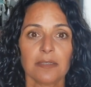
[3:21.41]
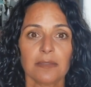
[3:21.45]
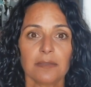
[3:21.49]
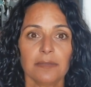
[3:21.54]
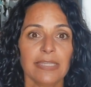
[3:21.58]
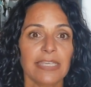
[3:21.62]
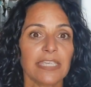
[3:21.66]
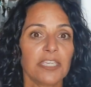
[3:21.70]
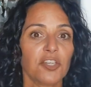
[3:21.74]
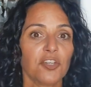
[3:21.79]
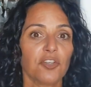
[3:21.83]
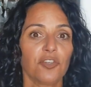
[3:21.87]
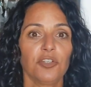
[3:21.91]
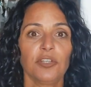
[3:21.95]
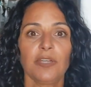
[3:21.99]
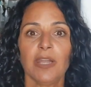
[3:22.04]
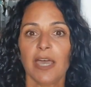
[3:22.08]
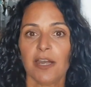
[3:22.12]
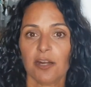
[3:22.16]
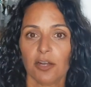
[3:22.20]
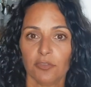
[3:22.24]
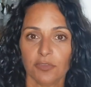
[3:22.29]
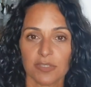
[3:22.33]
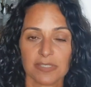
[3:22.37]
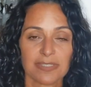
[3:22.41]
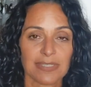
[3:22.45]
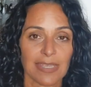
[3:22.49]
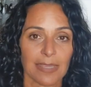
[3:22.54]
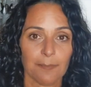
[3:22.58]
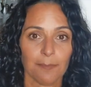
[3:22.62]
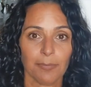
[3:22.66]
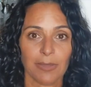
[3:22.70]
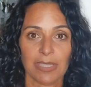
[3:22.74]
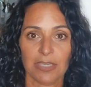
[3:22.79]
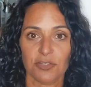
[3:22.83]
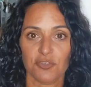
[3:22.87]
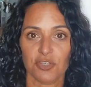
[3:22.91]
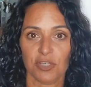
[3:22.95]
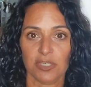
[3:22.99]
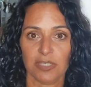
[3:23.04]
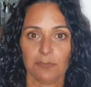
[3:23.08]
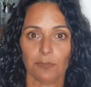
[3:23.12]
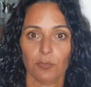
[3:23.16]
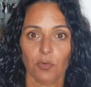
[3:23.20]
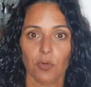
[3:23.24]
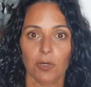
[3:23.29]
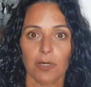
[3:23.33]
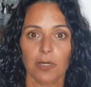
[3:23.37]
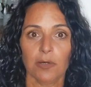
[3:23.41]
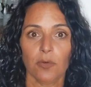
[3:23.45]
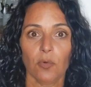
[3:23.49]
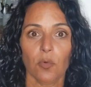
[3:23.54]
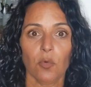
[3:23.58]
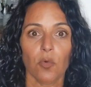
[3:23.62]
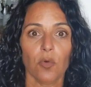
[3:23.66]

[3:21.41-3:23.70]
Like you're not on the same page anymore,